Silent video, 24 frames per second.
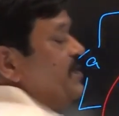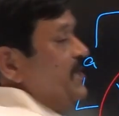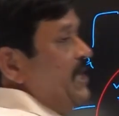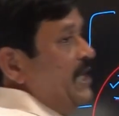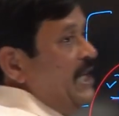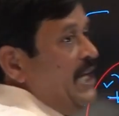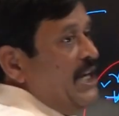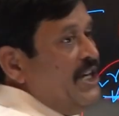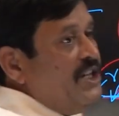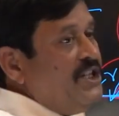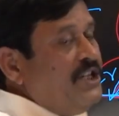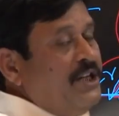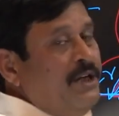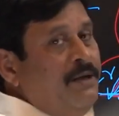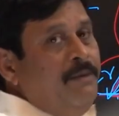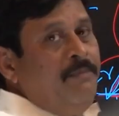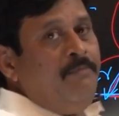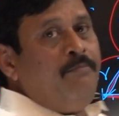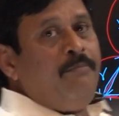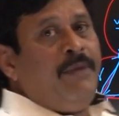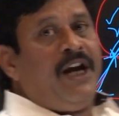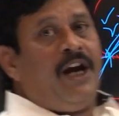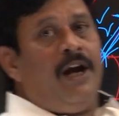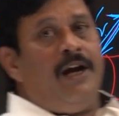
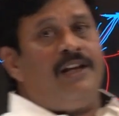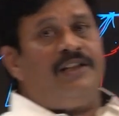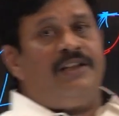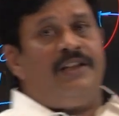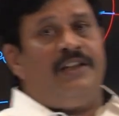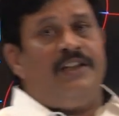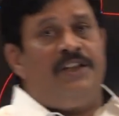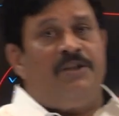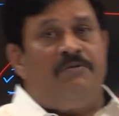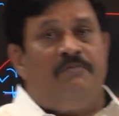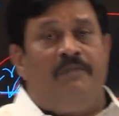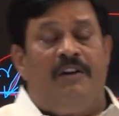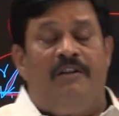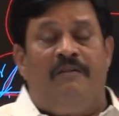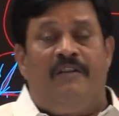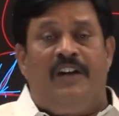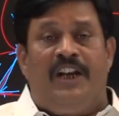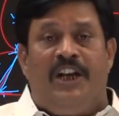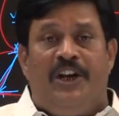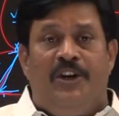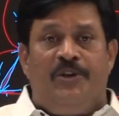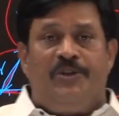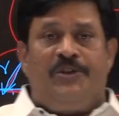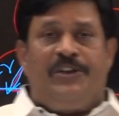relation, because this we will
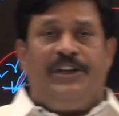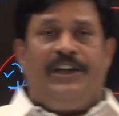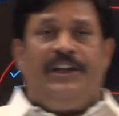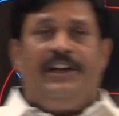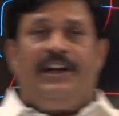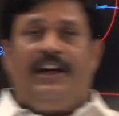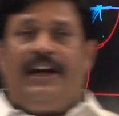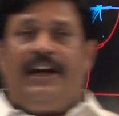use in